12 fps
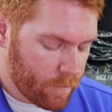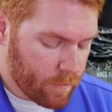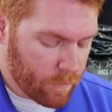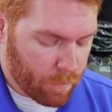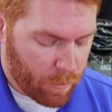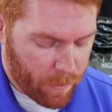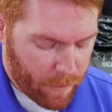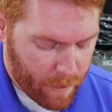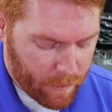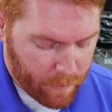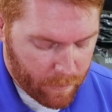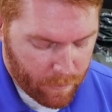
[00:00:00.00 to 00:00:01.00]
just put
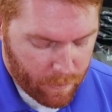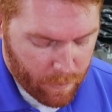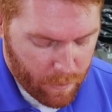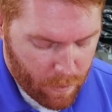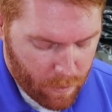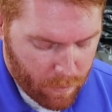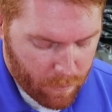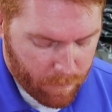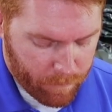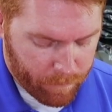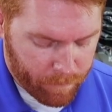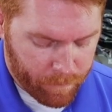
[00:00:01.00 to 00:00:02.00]
that in there.
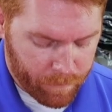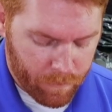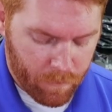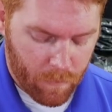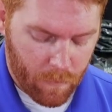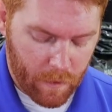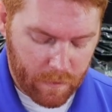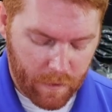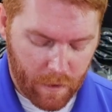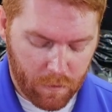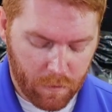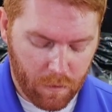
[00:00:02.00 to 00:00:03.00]
That's
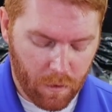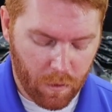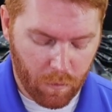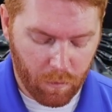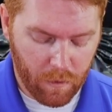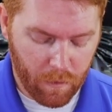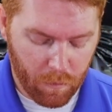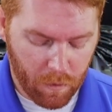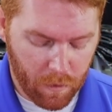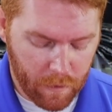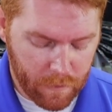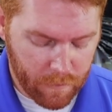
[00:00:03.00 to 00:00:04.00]
actually the 3 that we're
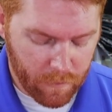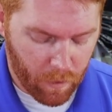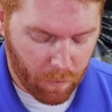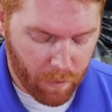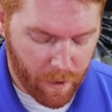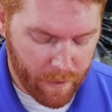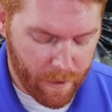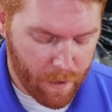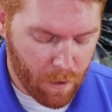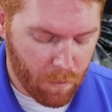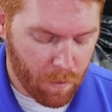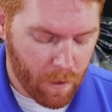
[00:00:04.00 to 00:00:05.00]
going to install right
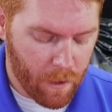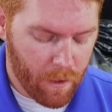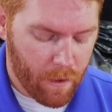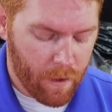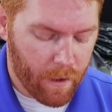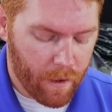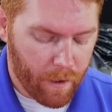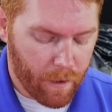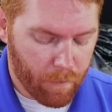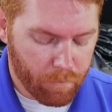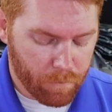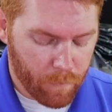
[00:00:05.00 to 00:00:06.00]
now.
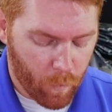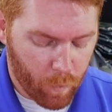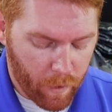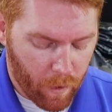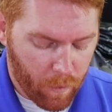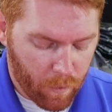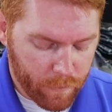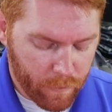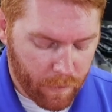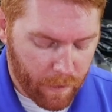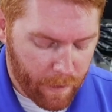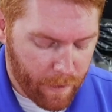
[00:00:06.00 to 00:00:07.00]
We are
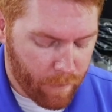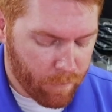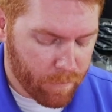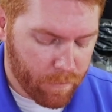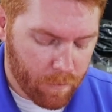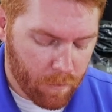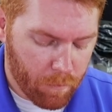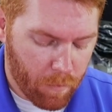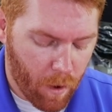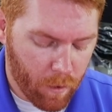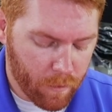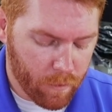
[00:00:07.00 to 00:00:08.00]
also going to have
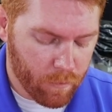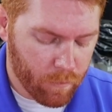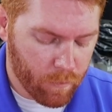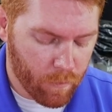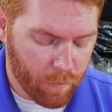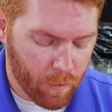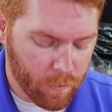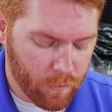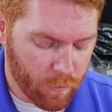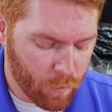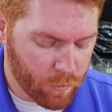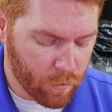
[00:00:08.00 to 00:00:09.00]
park,
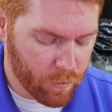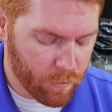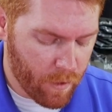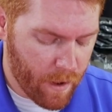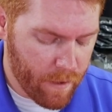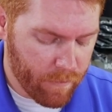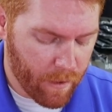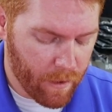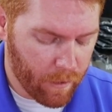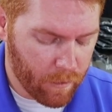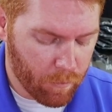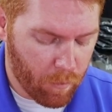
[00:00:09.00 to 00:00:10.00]
reverse, neutral, drive,
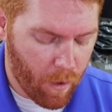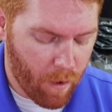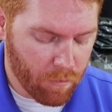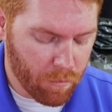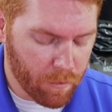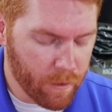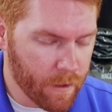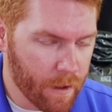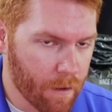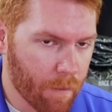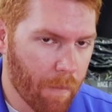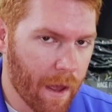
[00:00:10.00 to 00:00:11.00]
and probably
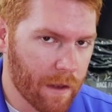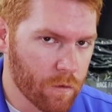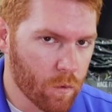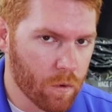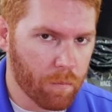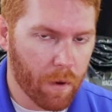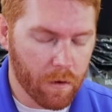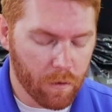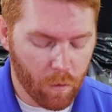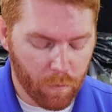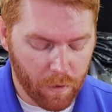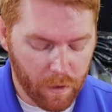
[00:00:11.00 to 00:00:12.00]
a manual
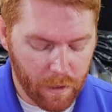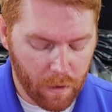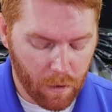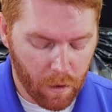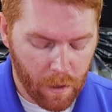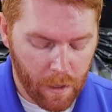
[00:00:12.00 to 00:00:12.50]
button over here.